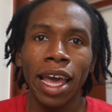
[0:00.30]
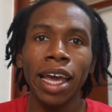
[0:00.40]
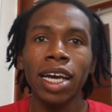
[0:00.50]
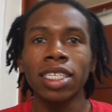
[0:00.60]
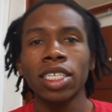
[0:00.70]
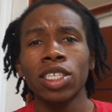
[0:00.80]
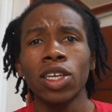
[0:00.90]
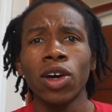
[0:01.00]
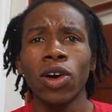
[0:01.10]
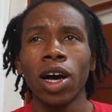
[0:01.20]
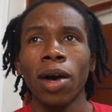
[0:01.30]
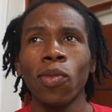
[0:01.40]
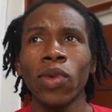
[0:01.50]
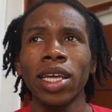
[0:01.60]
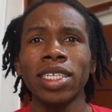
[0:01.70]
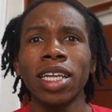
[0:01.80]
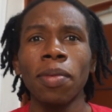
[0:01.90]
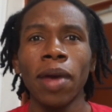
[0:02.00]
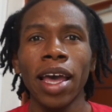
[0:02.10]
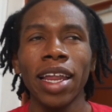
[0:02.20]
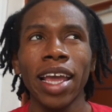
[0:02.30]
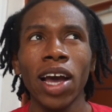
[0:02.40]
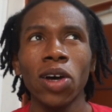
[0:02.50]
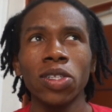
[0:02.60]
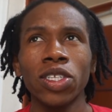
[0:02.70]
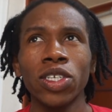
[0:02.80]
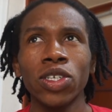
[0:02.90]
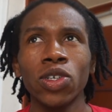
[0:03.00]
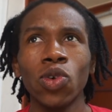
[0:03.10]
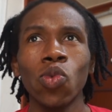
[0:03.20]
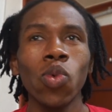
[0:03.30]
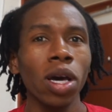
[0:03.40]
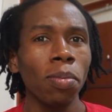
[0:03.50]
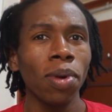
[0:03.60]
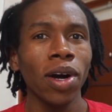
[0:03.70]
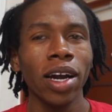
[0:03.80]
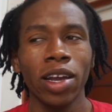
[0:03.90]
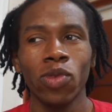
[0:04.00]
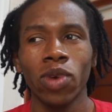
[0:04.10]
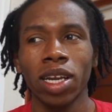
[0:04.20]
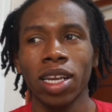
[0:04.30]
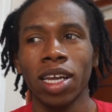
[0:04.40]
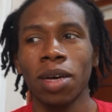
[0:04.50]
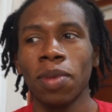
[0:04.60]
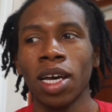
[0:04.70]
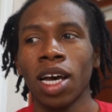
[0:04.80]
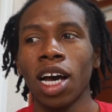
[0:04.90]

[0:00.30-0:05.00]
Hey guys, so we ended up heading out to one bar and one club.